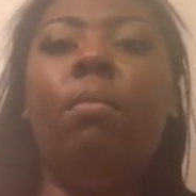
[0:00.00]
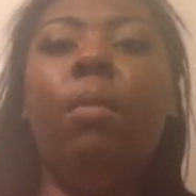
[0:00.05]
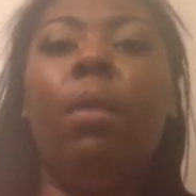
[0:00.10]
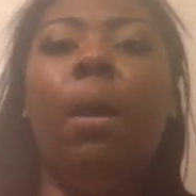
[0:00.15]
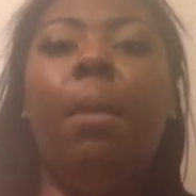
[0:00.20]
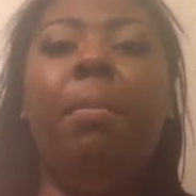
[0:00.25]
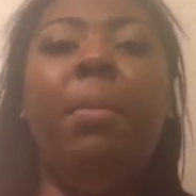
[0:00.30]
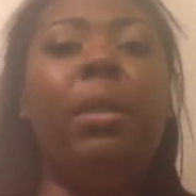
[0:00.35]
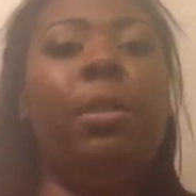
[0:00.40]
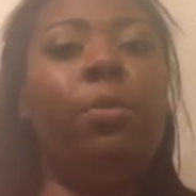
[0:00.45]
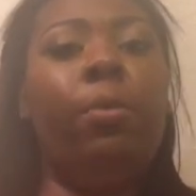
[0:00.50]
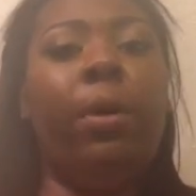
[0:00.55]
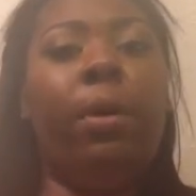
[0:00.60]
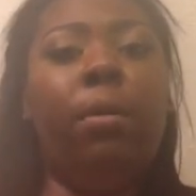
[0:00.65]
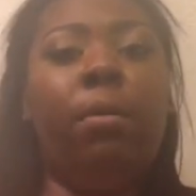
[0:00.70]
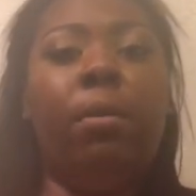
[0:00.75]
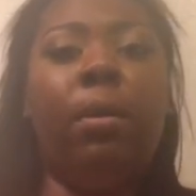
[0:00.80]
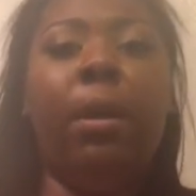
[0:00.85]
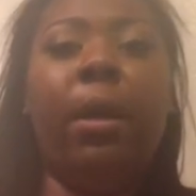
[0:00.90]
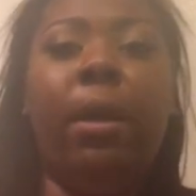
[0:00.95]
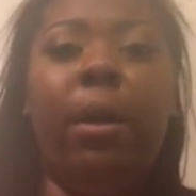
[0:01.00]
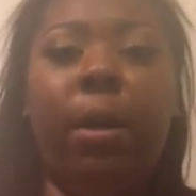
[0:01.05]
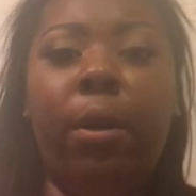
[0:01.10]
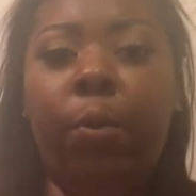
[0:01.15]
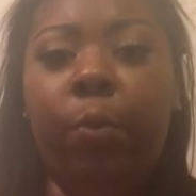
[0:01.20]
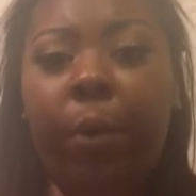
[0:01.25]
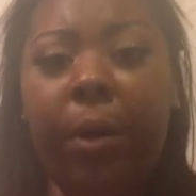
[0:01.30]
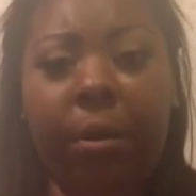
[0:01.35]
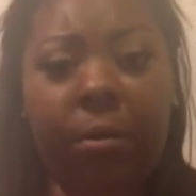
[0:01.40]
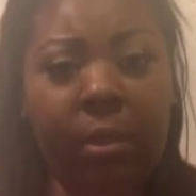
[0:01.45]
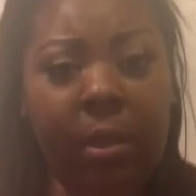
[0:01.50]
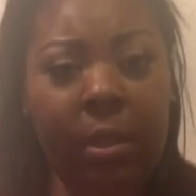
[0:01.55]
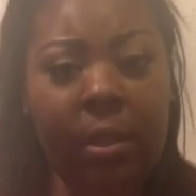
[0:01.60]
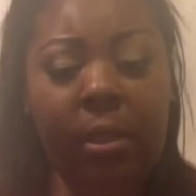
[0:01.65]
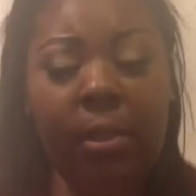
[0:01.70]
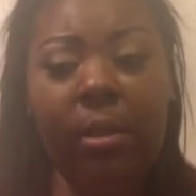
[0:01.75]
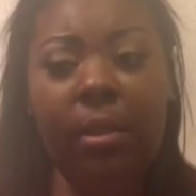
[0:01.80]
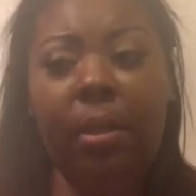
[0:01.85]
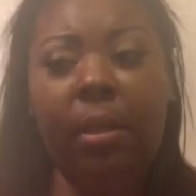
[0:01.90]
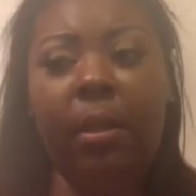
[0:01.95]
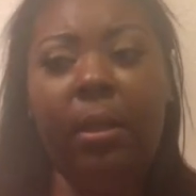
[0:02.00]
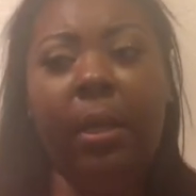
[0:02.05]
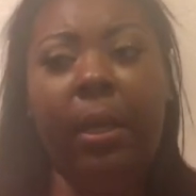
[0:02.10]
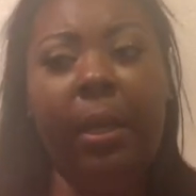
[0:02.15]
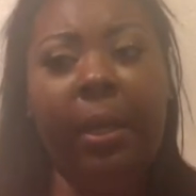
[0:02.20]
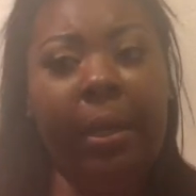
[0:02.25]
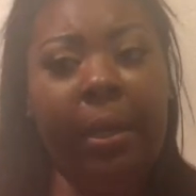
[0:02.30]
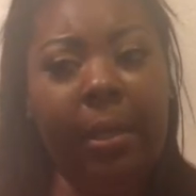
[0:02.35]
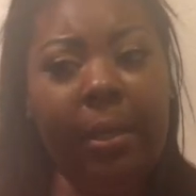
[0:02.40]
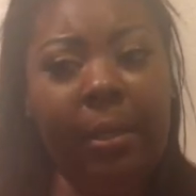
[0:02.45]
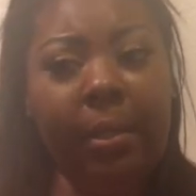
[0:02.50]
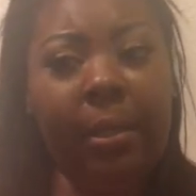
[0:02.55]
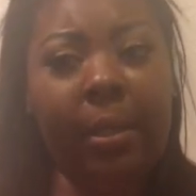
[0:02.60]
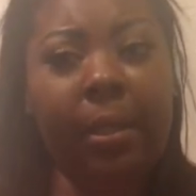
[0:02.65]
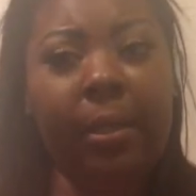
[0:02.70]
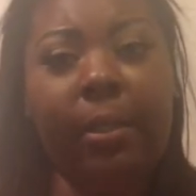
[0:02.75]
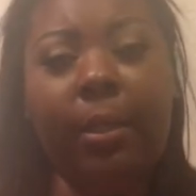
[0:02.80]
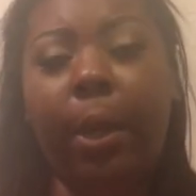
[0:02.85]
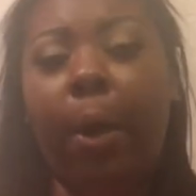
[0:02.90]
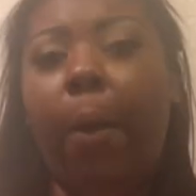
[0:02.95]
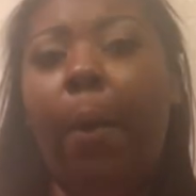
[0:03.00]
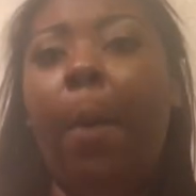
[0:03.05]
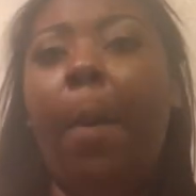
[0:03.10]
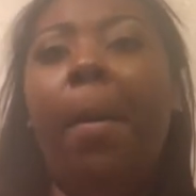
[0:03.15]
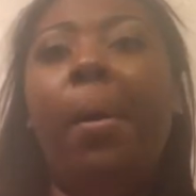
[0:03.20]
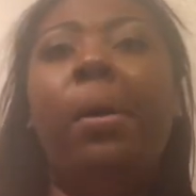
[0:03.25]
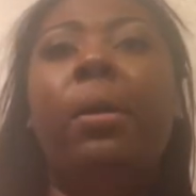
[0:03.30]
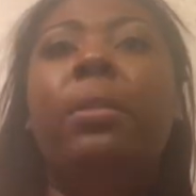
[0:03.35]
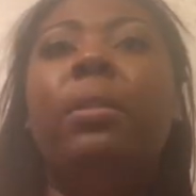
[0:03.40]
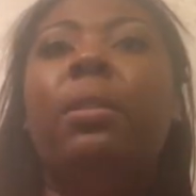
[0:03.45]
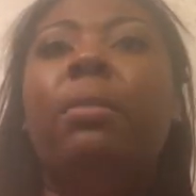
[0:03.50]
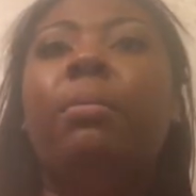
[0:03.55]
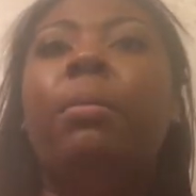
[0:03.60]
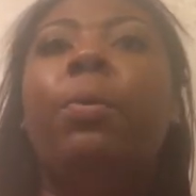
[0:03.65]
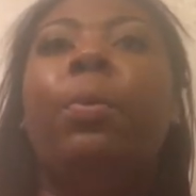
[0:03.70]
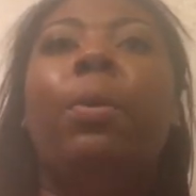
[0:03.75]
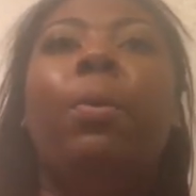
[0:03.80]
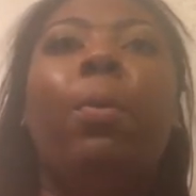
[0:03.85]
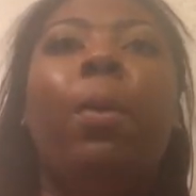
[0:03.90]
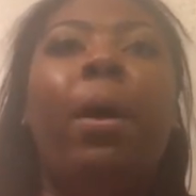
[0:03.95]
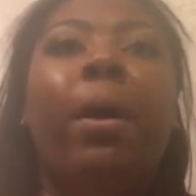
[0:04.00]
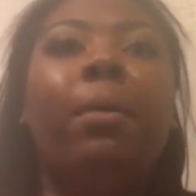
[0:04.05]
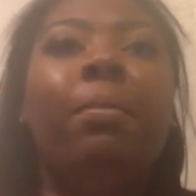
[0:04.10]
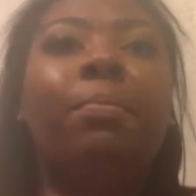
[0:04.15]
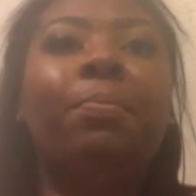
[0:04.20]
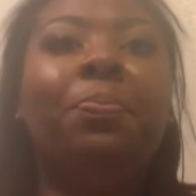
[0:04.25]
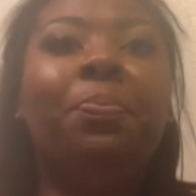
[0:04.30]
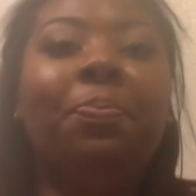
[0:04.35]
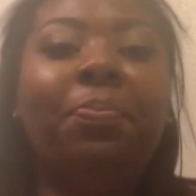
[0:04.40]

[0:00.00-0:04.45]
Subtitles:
mental health and wellness is? So let me rewind.